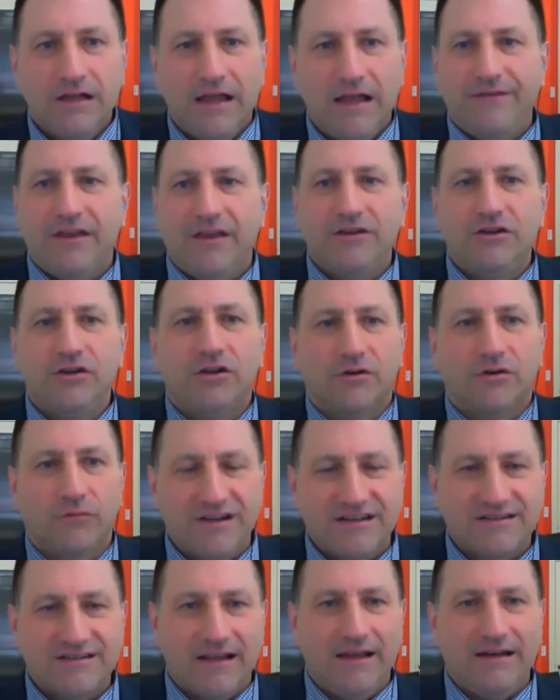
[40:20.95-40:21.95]
And then you can
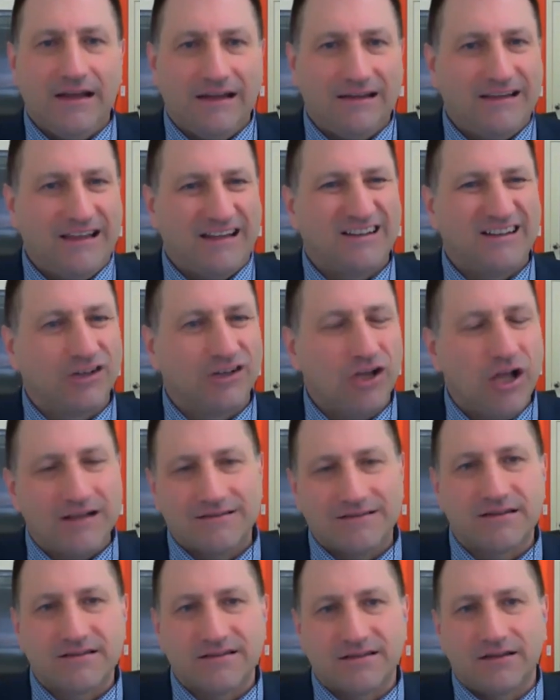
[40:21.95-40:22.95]
reset and get
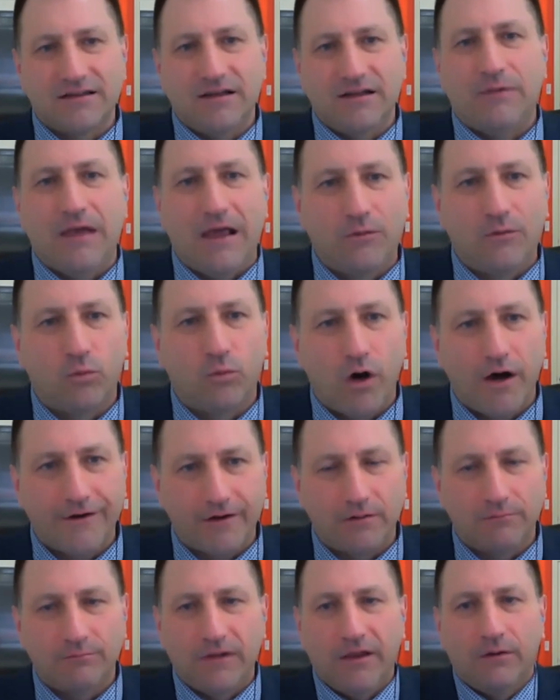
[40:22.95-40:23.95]
lots of sleep and
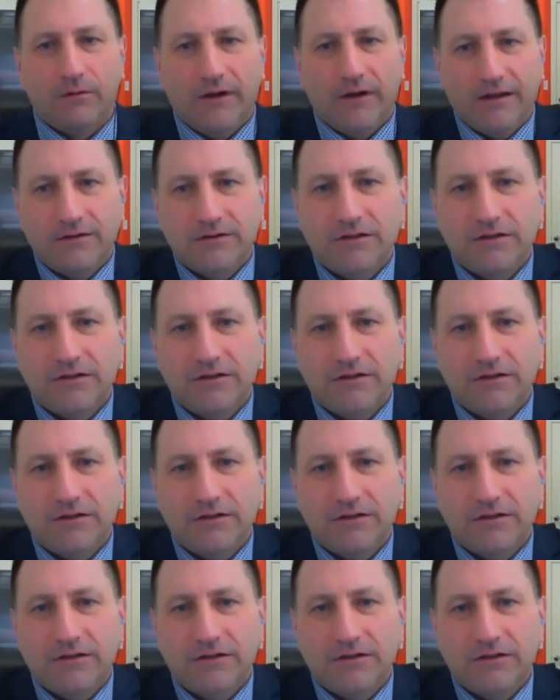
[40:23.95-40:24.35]
water, by the way.